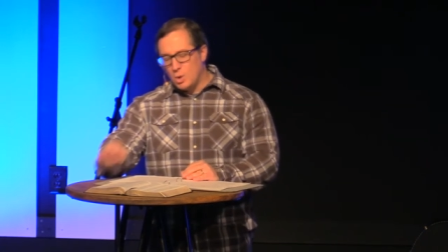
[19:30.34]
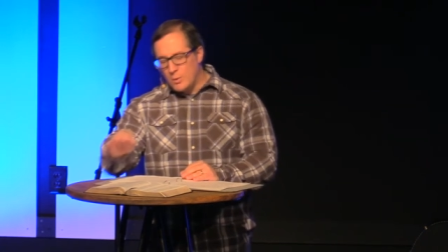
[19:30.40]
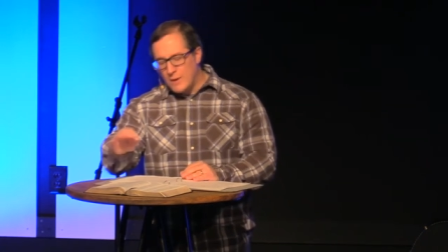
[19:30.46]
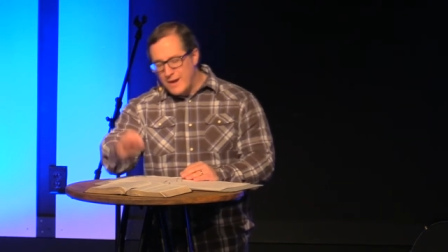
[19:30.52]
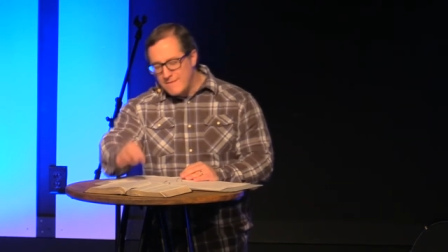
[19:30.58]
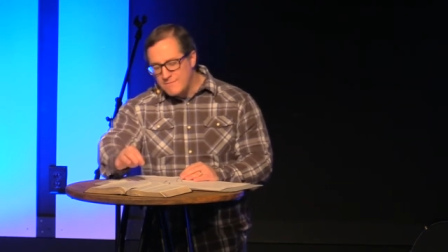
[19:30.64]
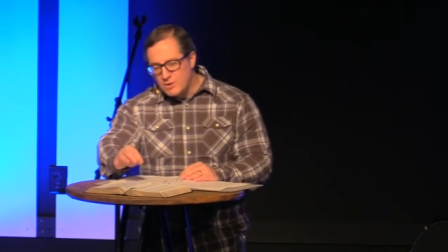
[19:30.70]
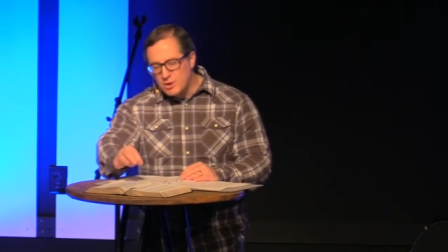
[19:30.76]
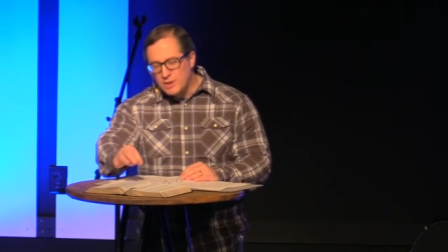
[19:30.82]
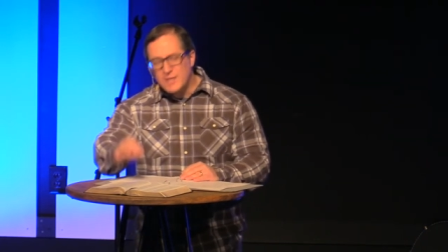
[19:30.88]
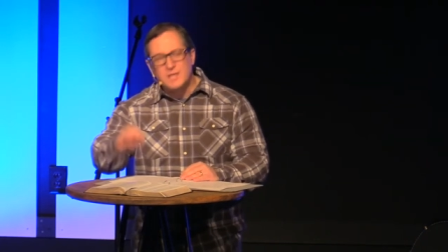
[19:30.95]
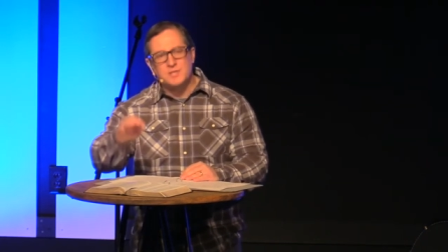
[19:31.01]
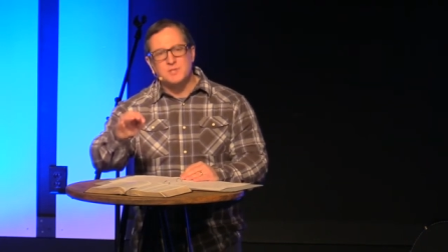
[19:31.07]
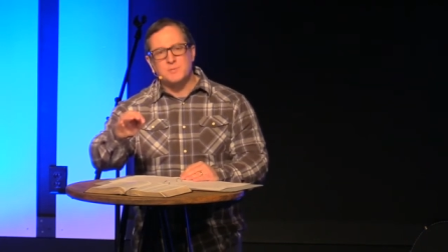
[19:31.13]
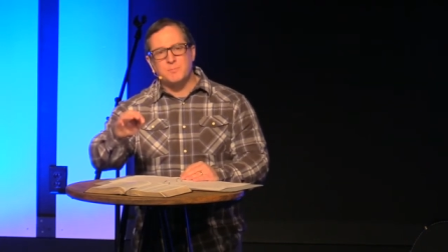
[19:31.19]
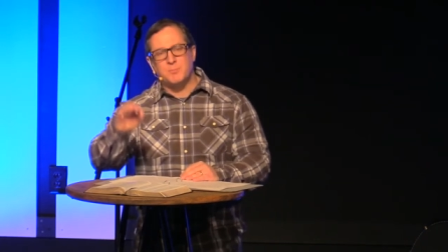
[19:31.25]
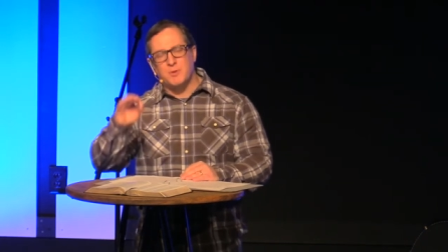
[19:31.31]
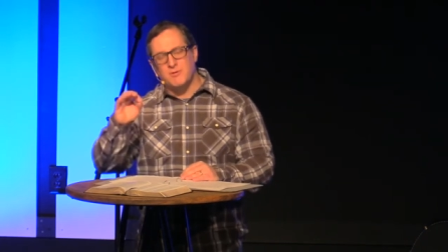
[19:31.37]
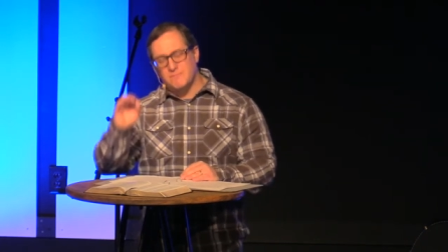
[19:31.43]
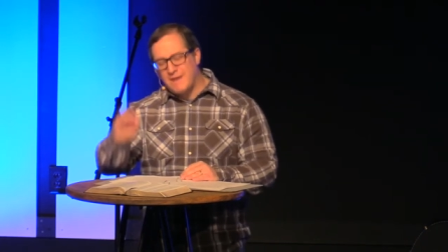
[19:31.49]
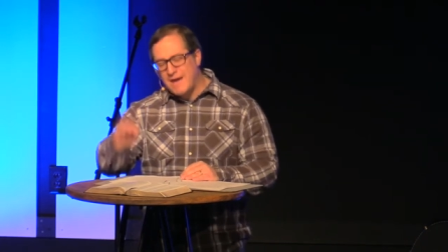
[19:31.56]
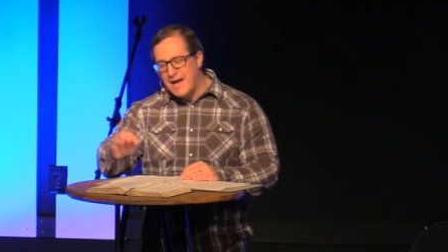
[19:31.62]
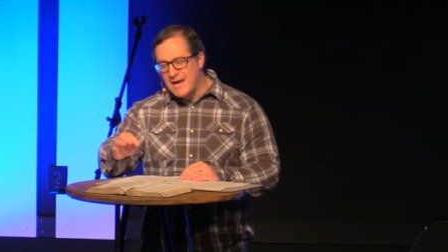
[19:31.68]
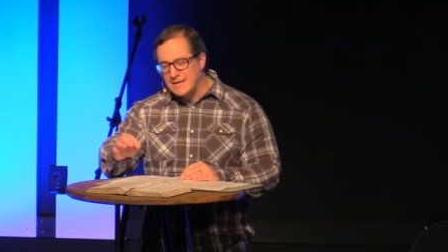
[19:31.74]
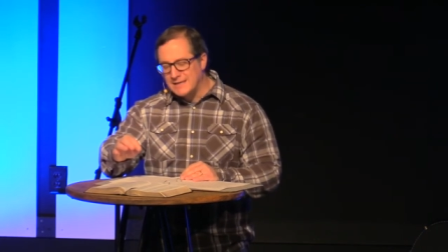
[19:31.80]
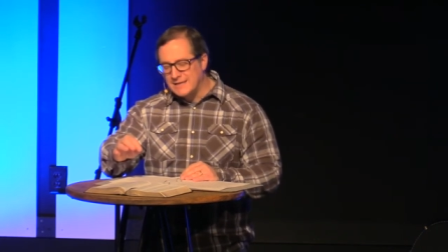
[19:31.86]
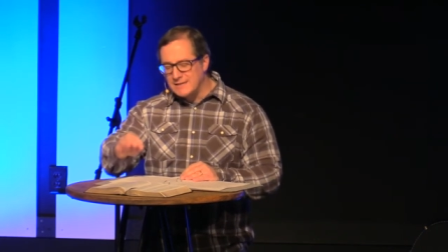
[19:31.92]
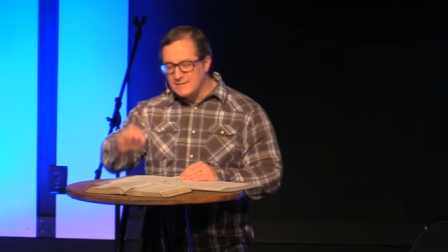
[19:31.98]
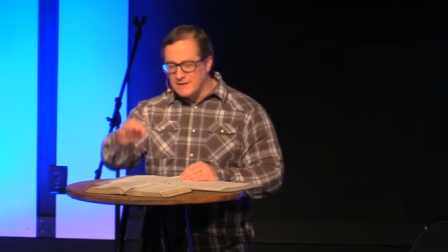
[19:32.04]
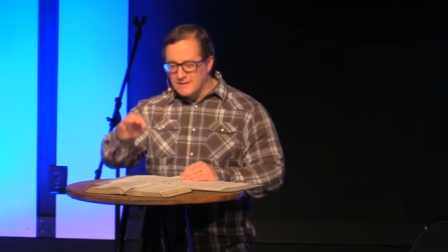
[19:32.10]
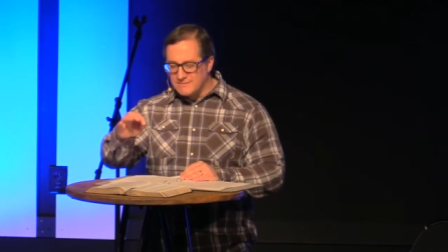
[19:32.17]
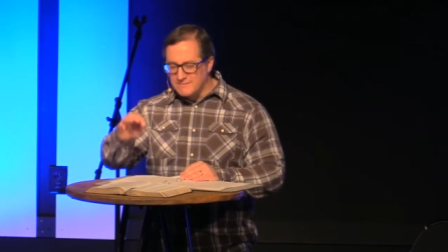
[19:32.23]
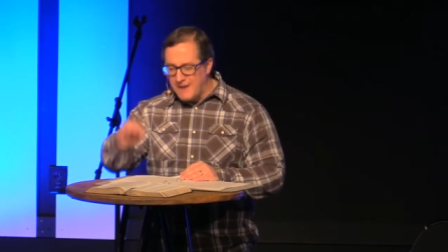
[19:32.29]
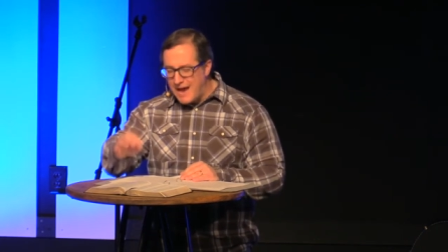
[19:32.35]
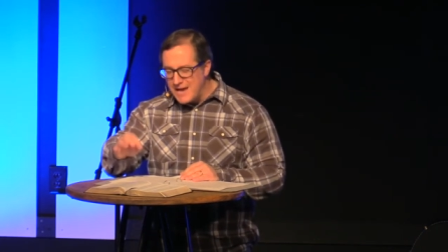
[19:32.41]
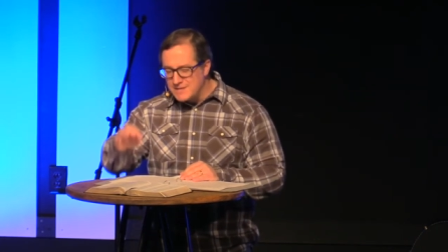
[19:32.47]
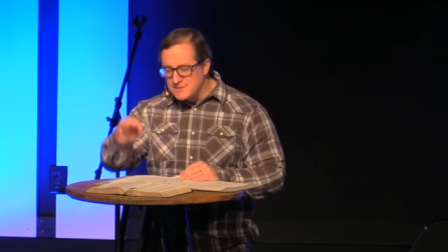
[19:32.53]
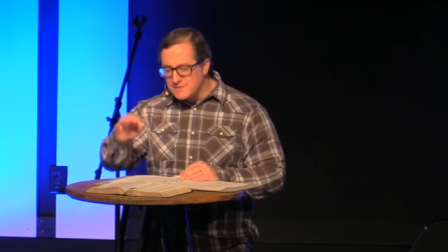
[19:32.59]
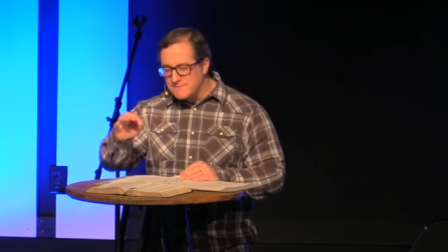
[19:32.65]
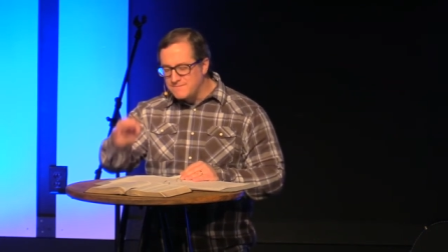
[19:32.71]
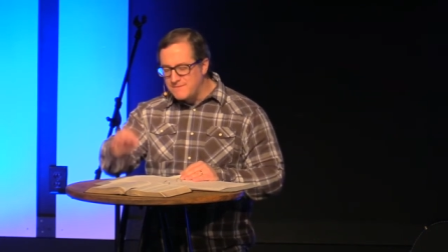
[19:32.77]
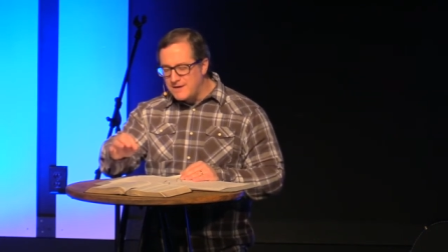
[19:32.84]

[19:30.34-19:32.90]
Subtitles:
Whoever is providing the advice of